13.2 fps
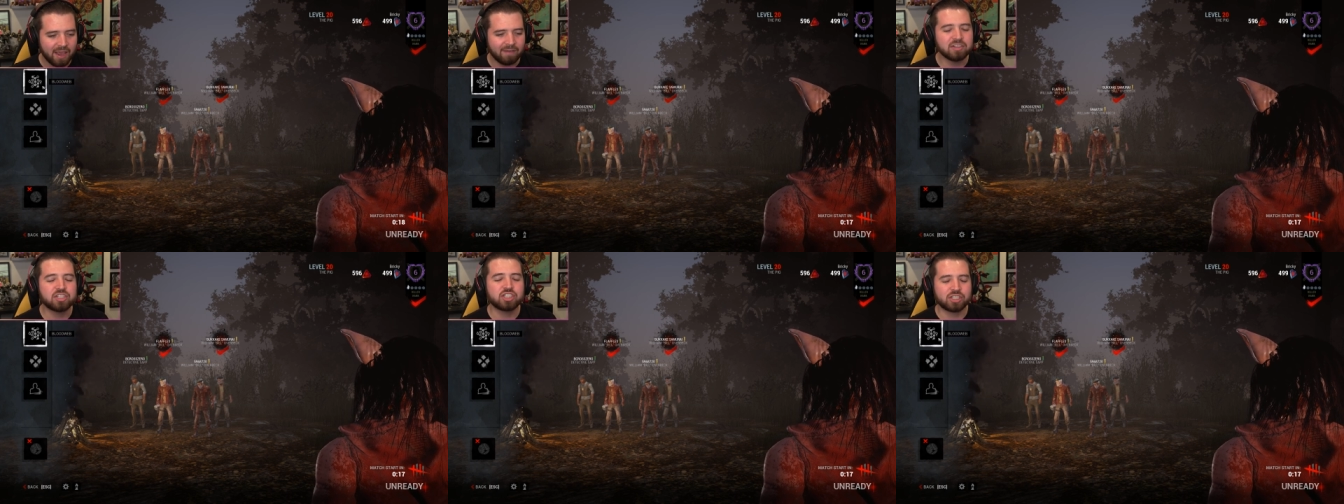
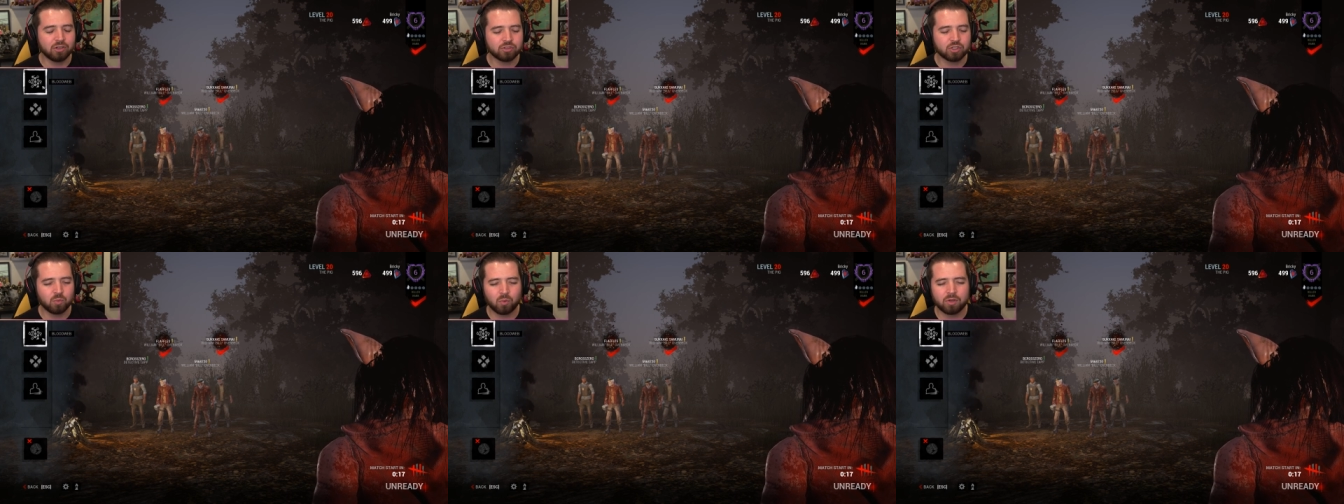If it's
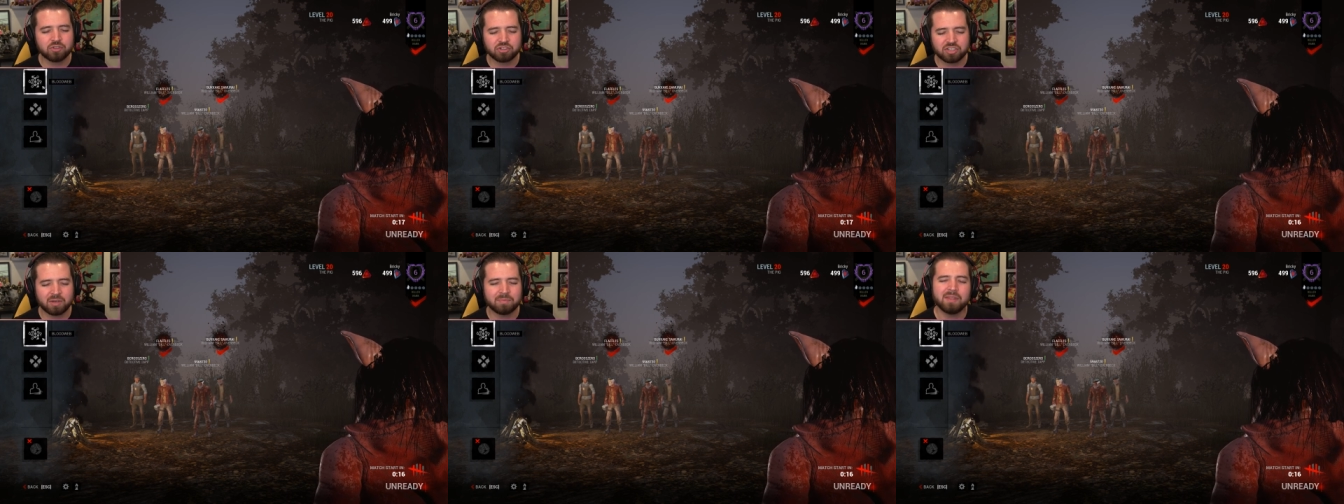Shelter Woods
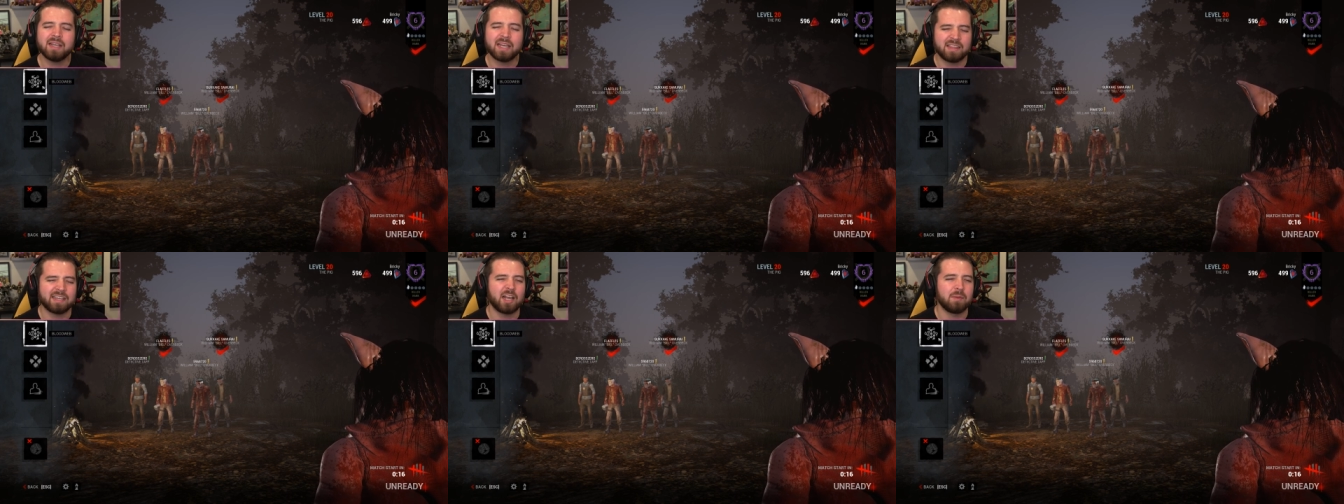or something,
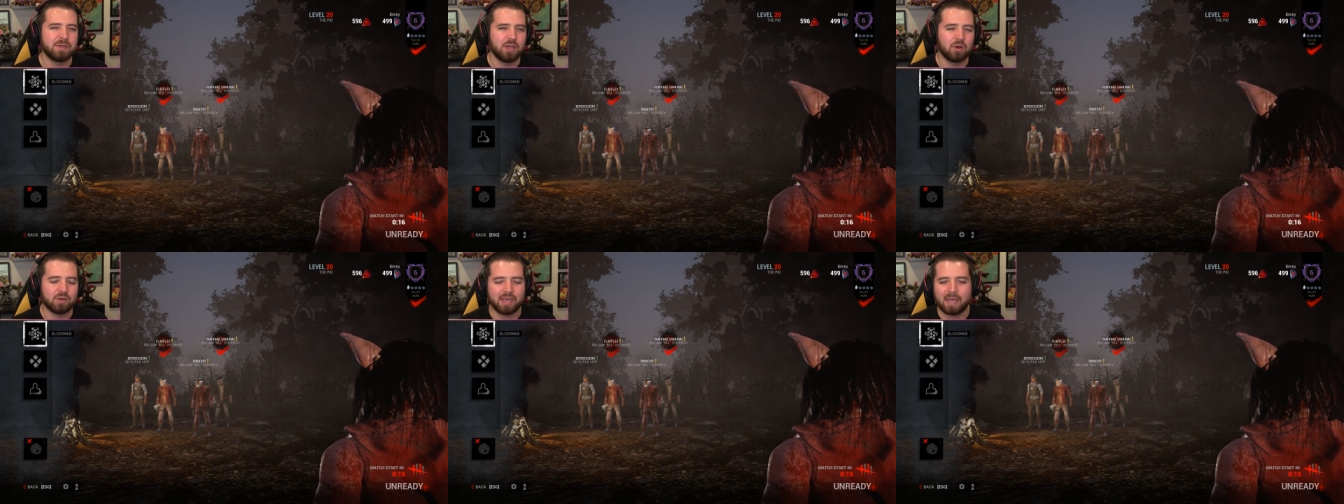I think I'll
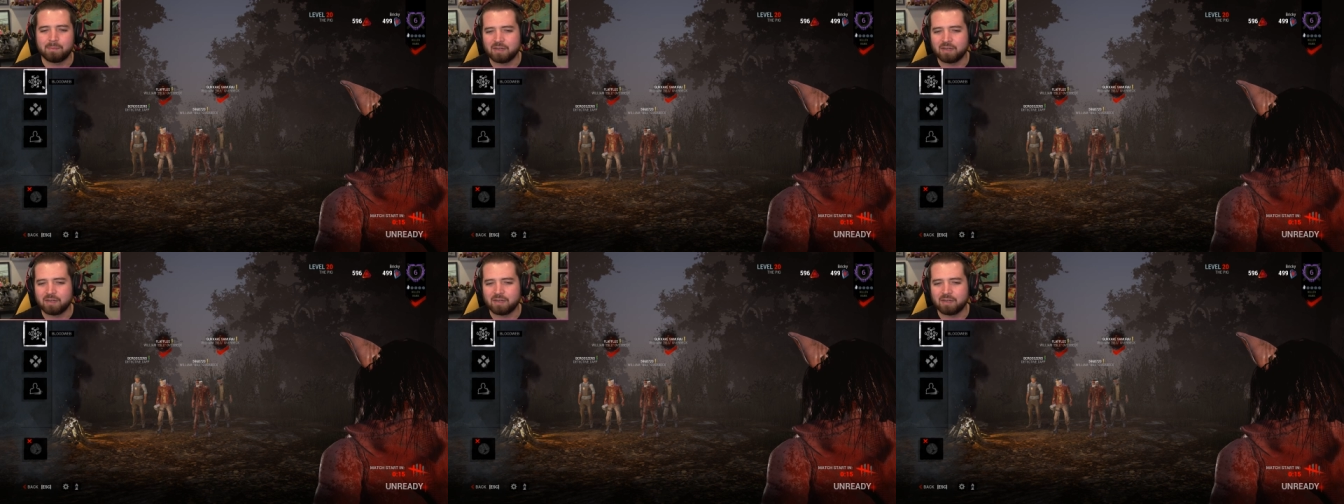be okay.